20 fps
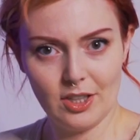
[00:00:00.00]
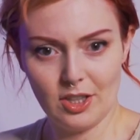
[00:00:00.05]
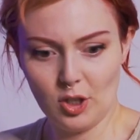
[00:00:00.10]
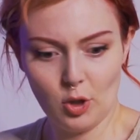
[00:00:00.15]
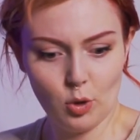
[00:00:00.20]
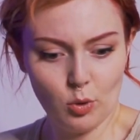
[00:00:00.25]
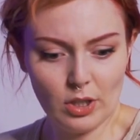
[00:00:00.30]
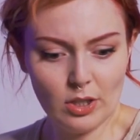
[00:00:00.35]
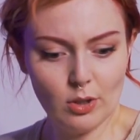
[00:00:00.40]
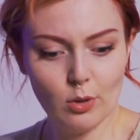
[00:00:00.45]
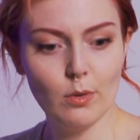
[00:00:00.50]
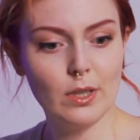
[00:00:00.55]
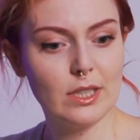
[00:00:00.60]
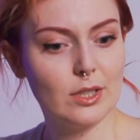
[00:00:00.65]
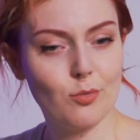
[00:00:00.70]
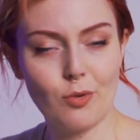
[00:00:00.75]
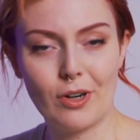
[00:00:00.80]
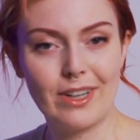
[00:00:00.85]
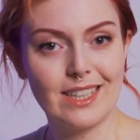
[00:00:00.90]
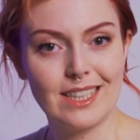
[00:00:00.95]
You can always
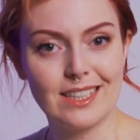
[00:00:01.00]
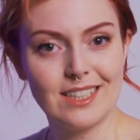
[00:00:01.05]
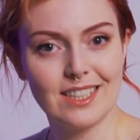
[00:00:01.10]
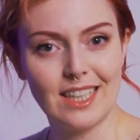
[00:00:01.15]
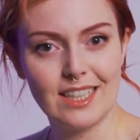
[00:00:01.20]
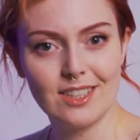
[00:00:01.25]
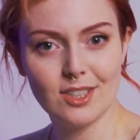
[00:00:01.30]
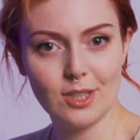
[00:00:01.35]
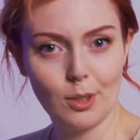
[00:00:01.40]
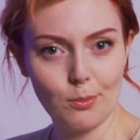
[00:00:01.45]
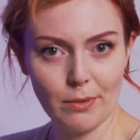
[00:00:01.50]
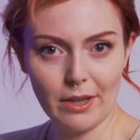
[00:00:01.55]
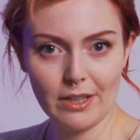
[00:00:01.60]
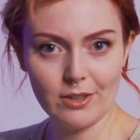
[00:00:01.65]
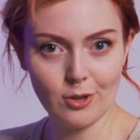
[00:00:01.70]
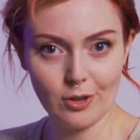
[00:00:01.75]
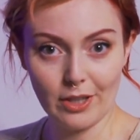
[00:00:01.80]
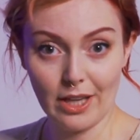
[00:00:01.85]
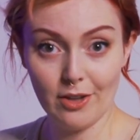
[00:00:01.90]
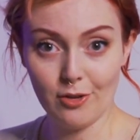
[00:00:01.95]
Frankenstein something
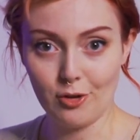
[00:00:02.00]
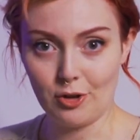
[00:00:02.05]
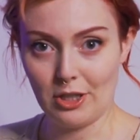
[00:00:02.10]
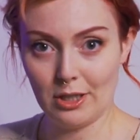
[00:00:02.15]
together,